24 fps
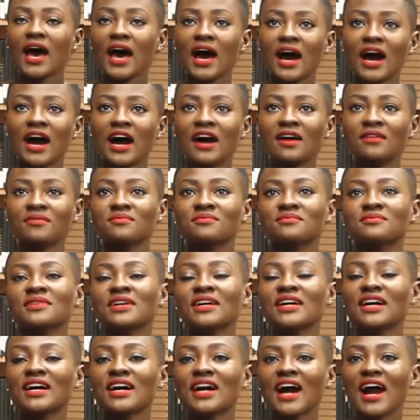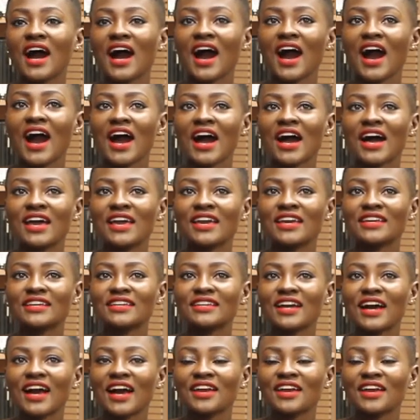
Um, I,